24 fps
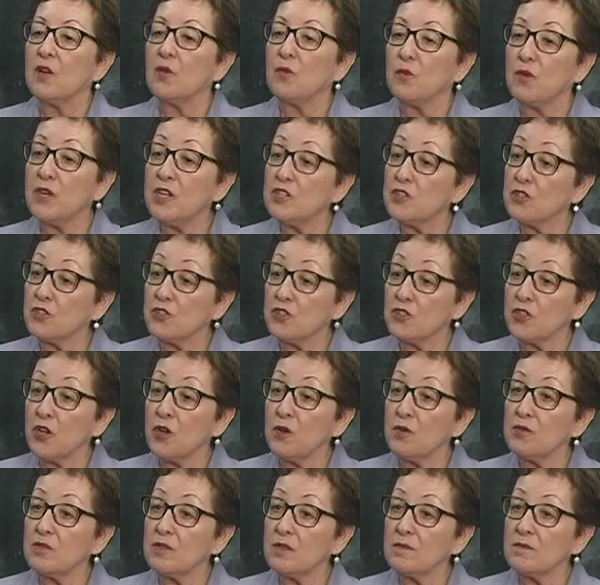Research
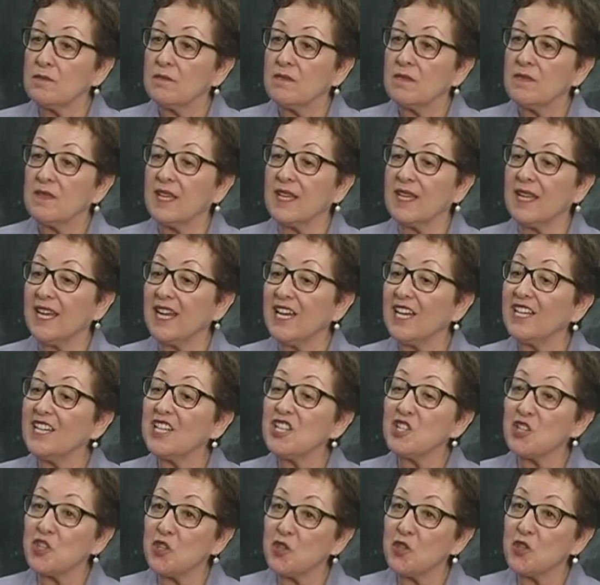shows that
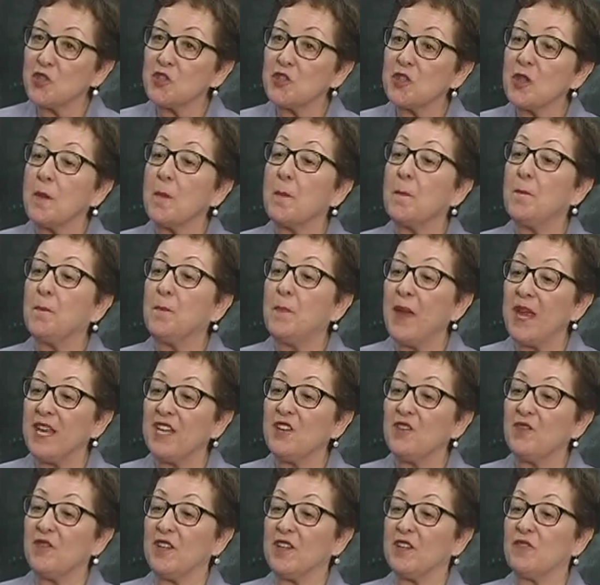English learners
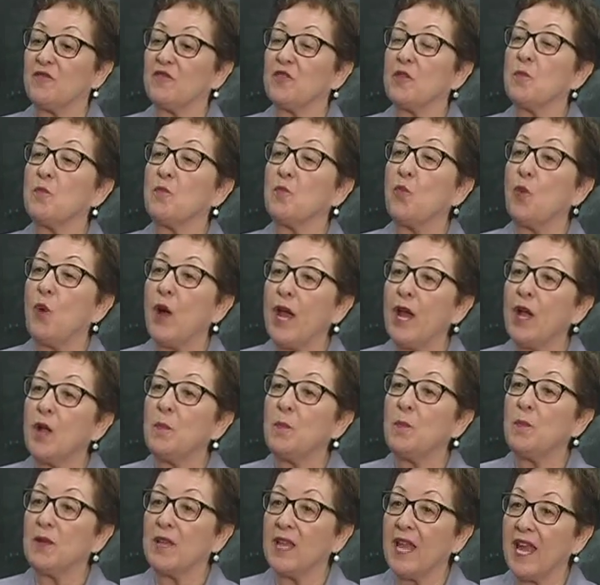benefit from
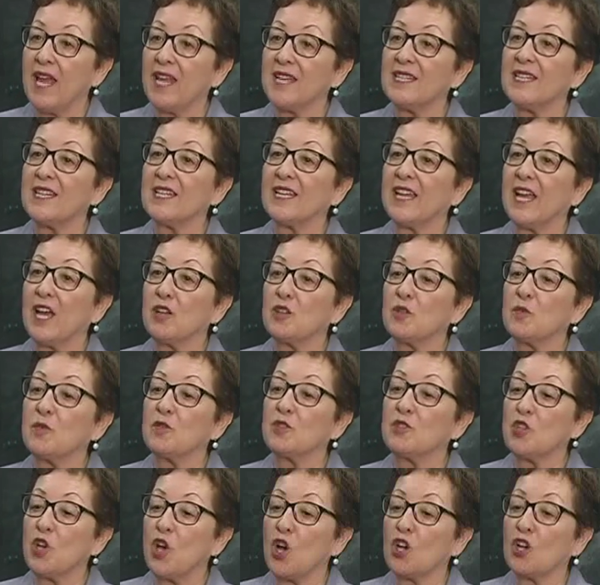well-planned accountable
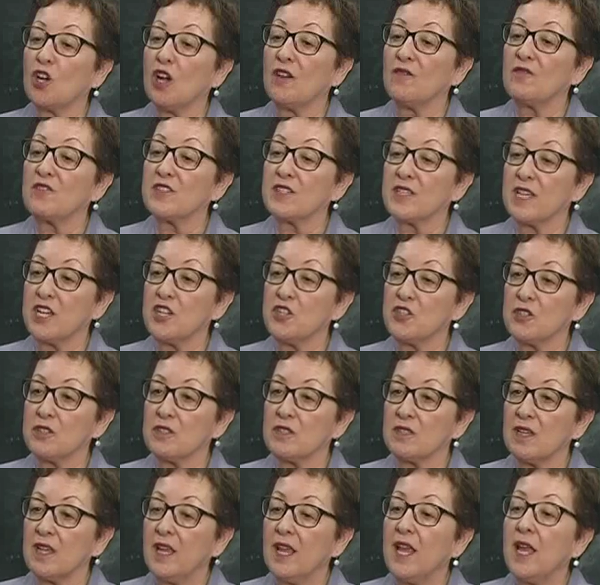talk
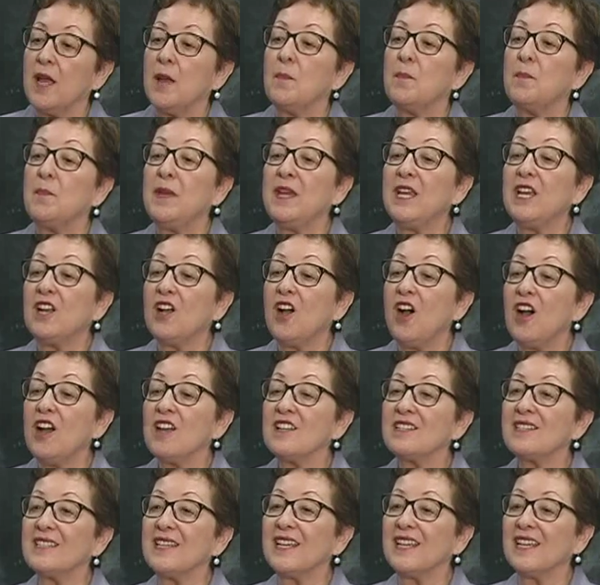conversations
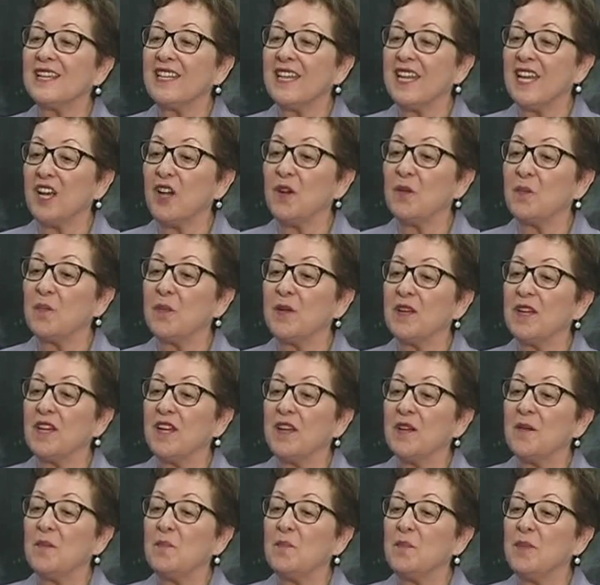because they can help
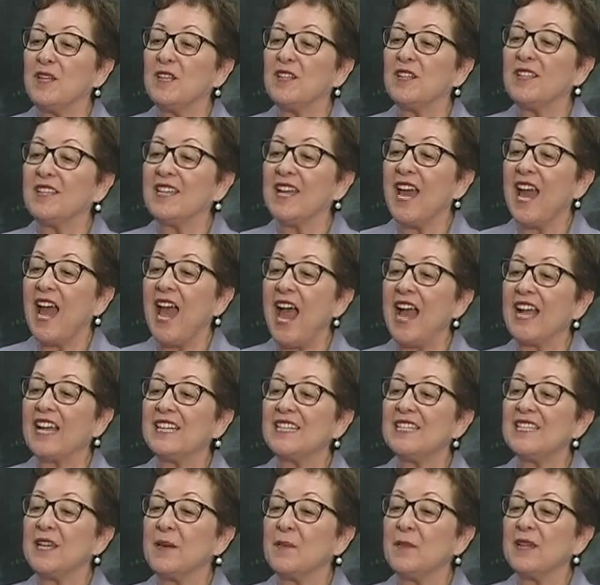build
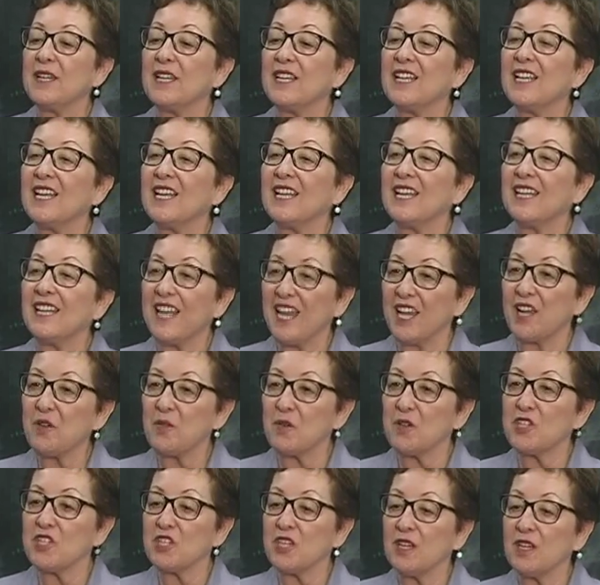academic
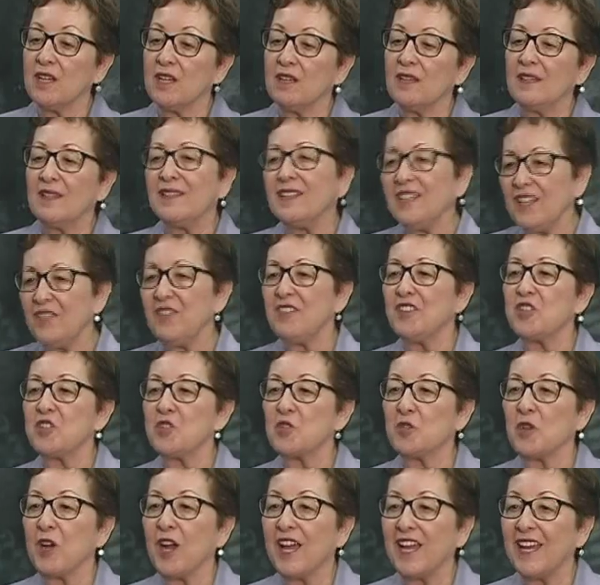language. Give it a
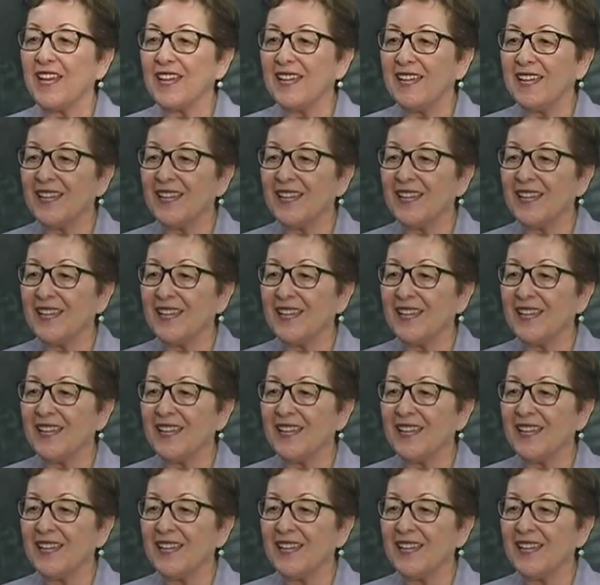try.